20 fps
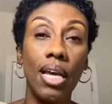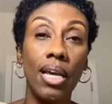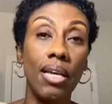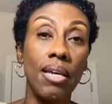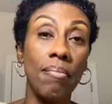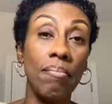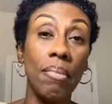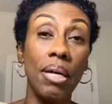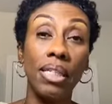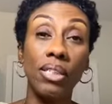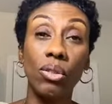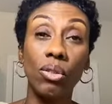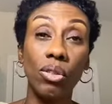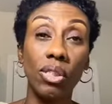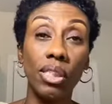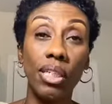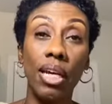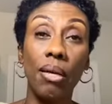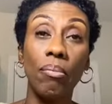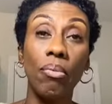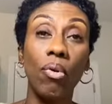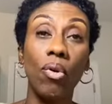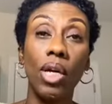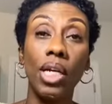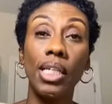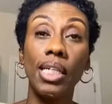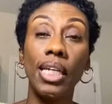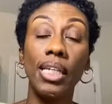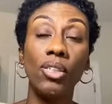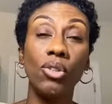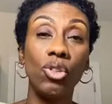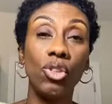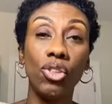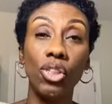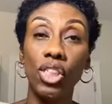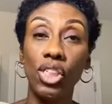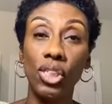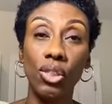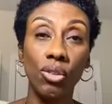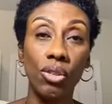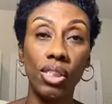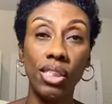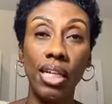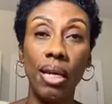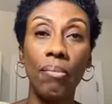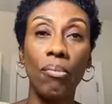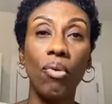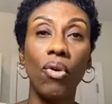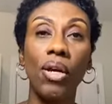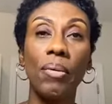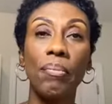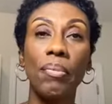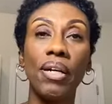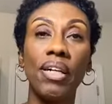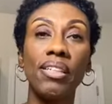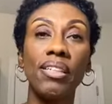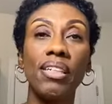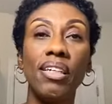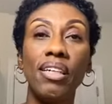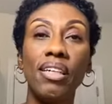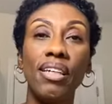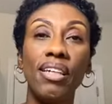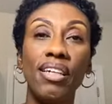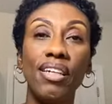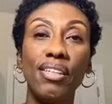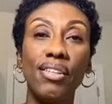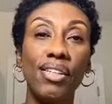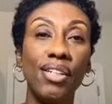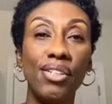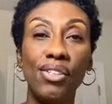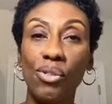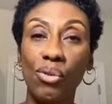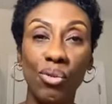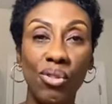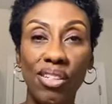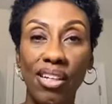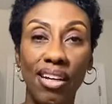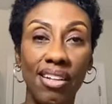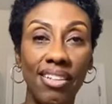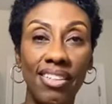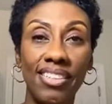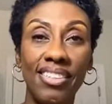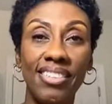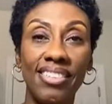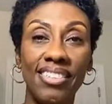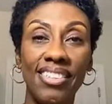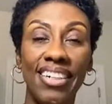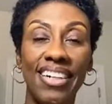a mental standpoint, a nutritional standpoint, but there's no telling.